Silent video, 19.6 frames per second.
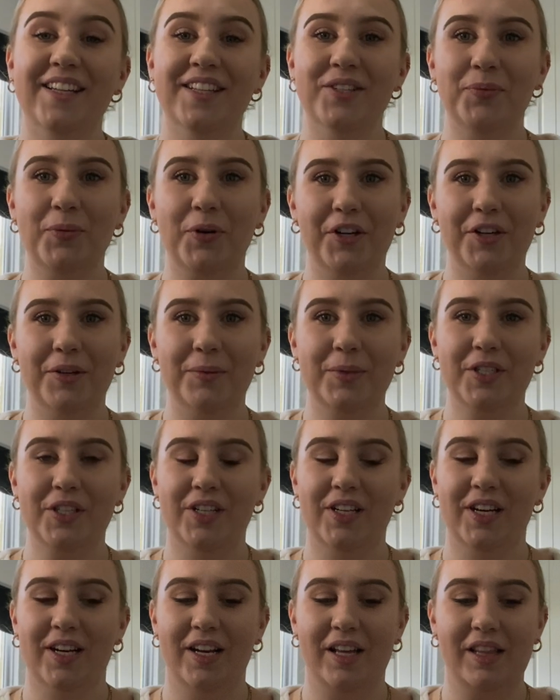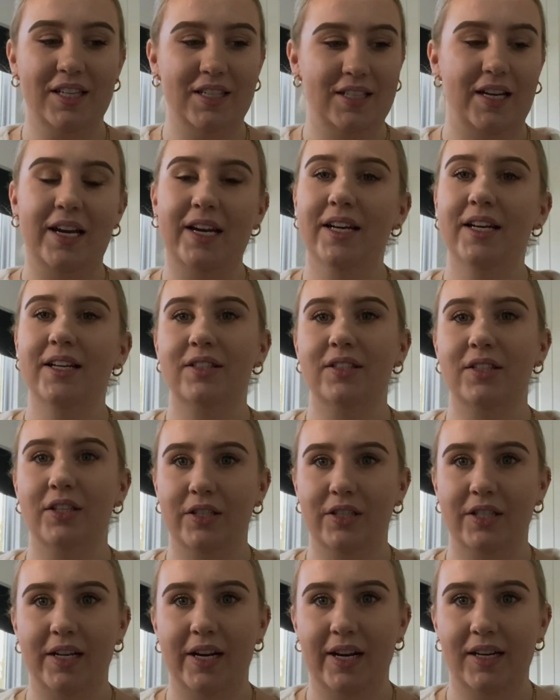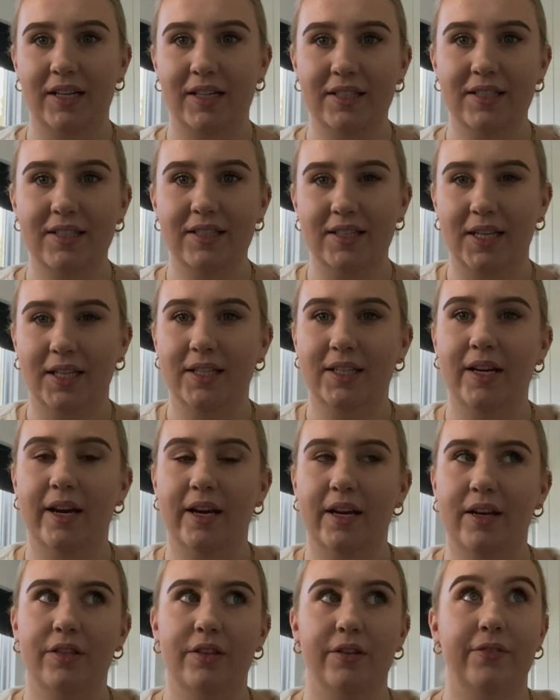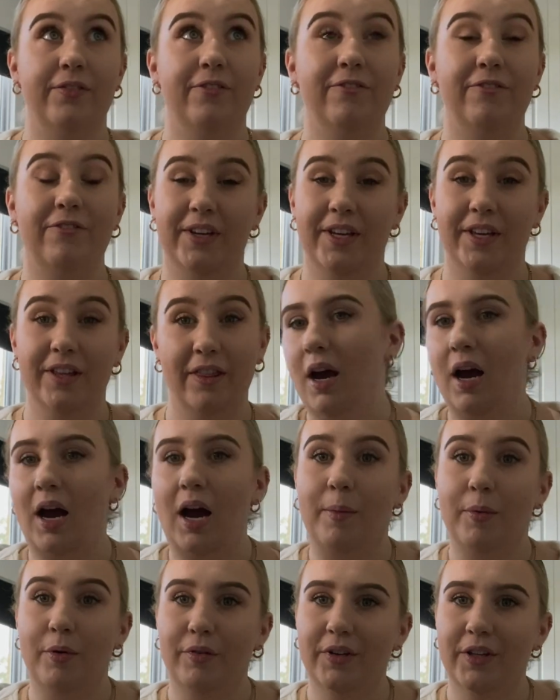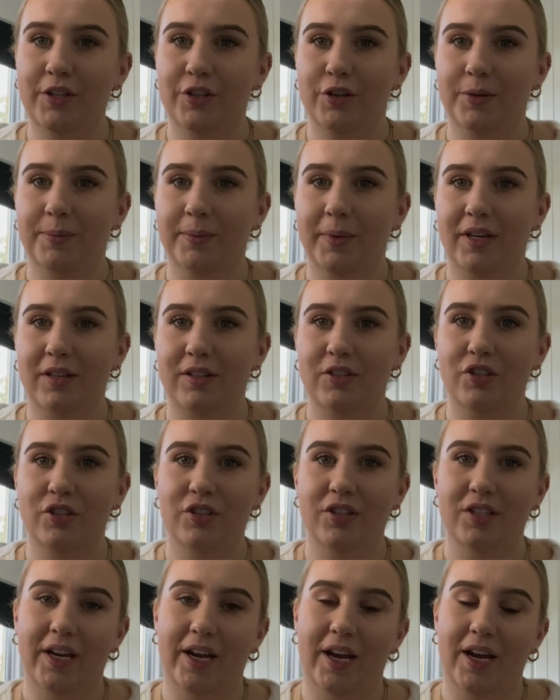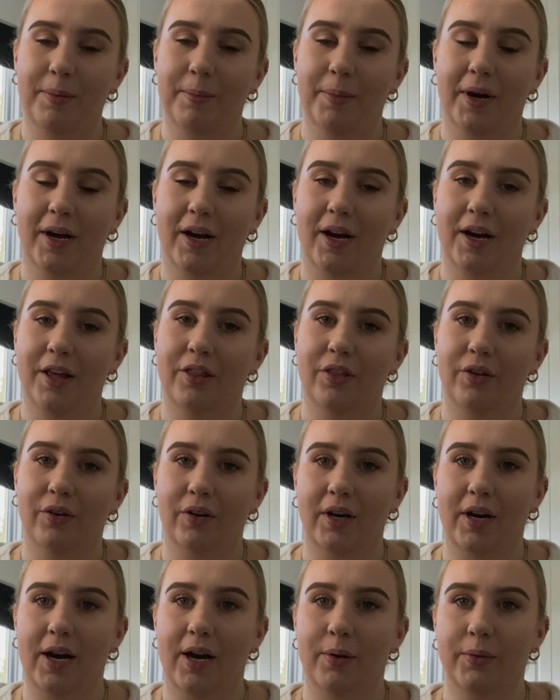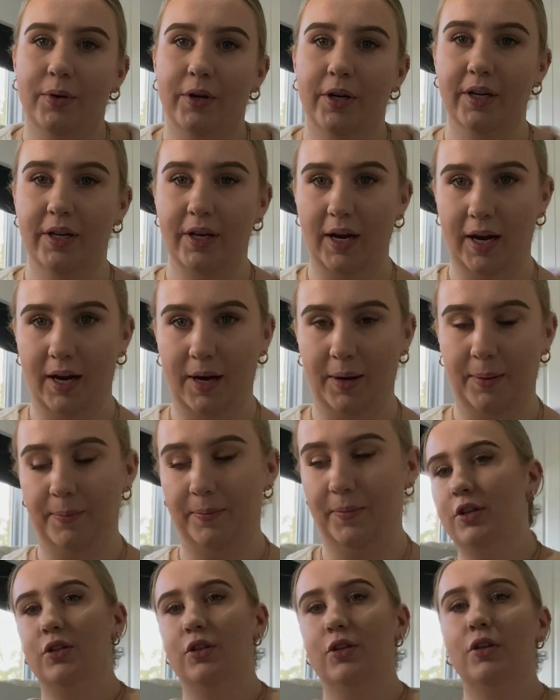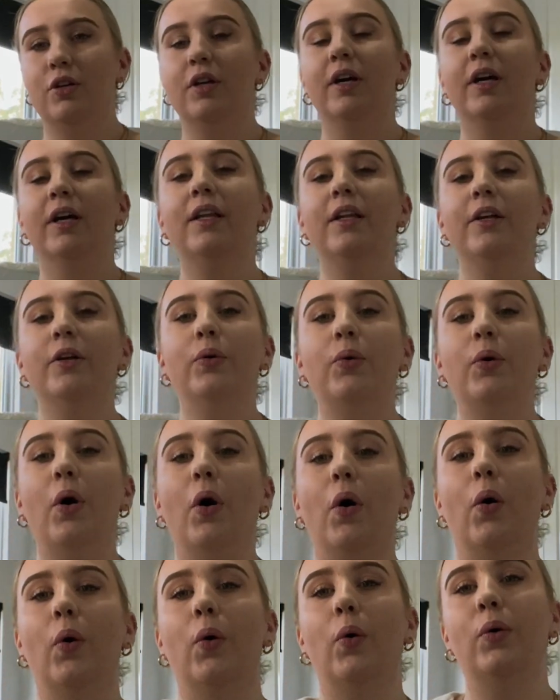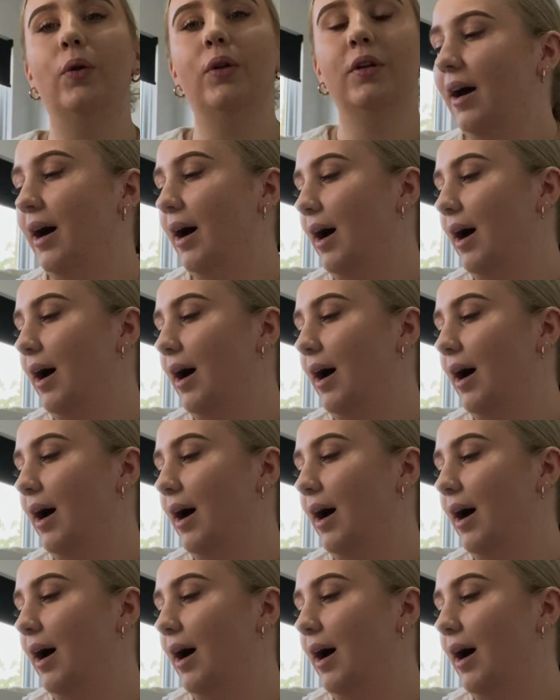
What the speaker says: Welcome to another day. So today is Sunday the 5th. I'm not really doing much today, but I thought I would do a little haul